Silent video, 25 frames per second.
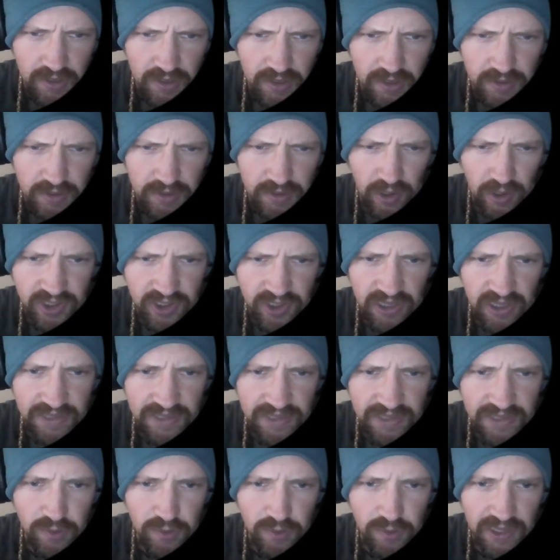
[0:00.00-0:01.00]
Demolished in
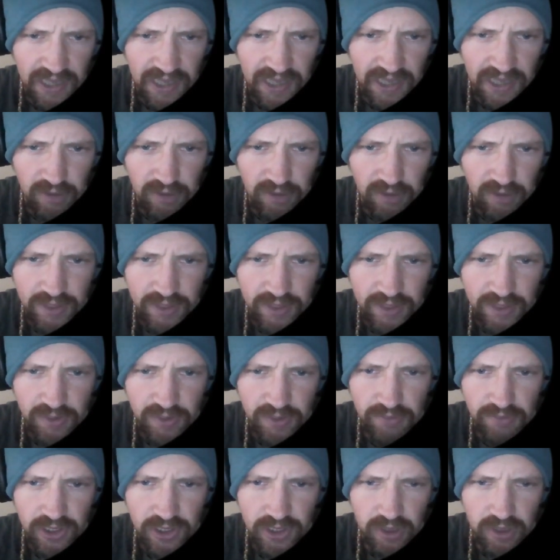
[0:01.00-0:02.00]
1929 and replaced with a
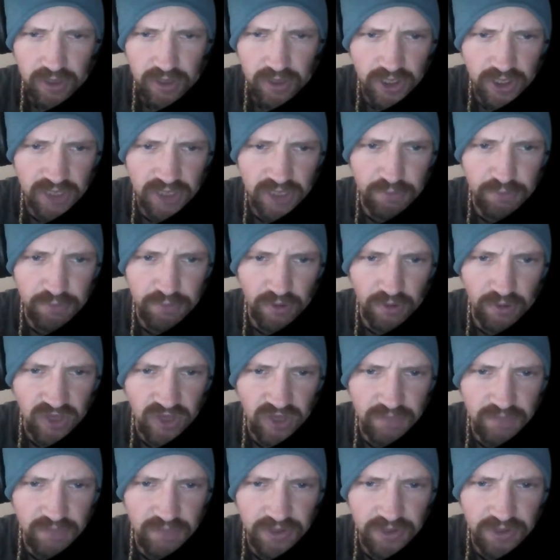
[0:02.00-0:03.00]
much larger Board of
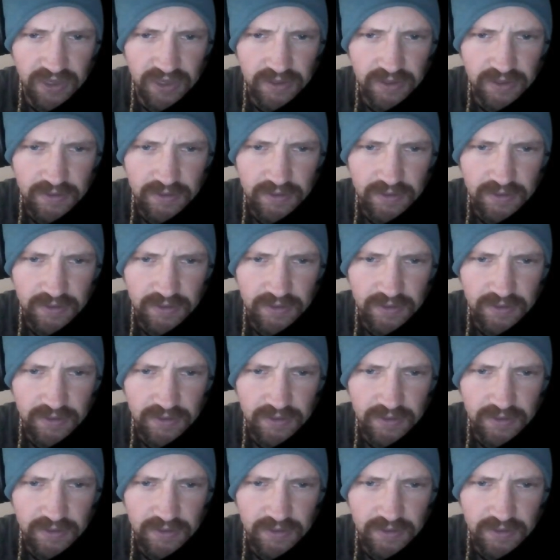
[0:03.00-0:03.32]
Trade building.